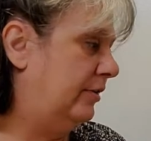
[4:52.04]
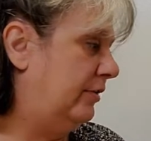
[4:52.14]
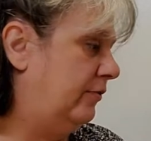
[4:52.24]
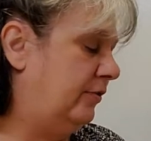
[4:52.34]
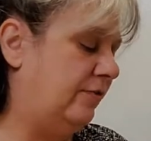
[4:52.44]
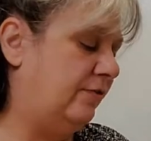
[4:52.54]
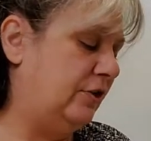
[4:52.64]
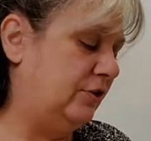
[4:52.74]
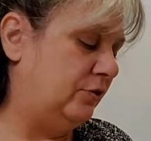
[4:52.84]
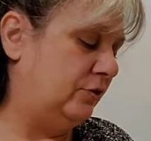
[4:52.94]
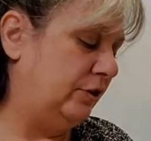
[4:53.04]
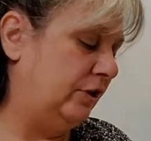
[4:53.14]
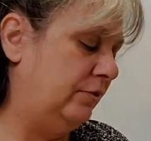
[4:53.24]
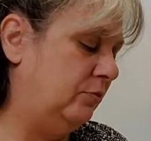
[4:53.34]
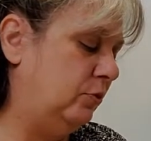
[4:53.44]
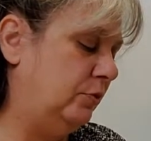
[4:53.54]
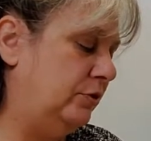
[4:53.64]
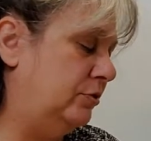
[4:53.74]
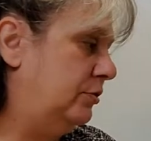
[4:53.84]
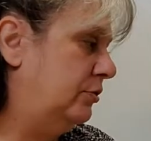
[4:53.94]
of vinegar. And I'm
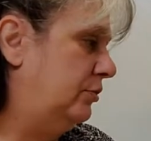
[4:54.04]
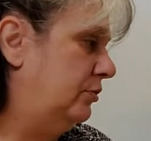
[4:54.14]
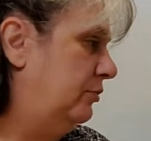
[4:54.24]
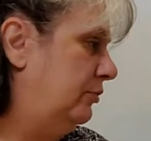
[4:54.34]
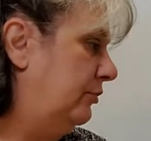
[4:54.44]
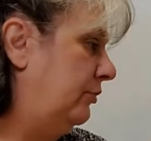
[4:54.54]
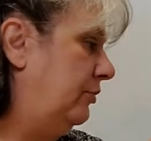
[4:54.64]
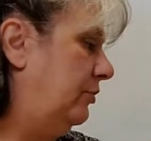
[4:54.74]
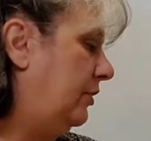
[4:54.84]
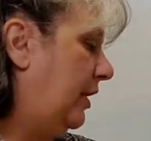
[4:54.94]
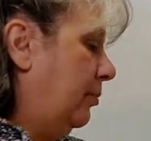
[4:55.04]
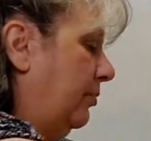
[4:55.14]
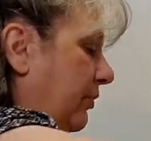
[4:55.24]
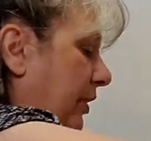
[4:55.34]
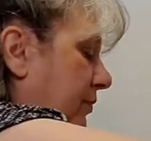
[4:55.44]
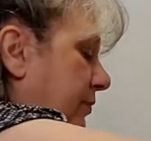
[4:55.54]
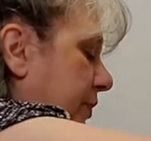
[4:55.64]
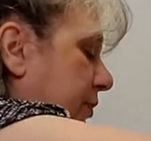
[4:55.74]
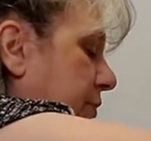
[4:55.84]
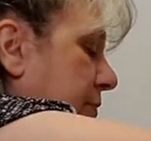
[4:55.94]
going to use apple cider
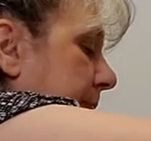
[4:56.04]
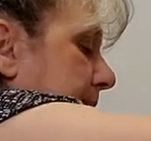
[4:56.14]
vinegar.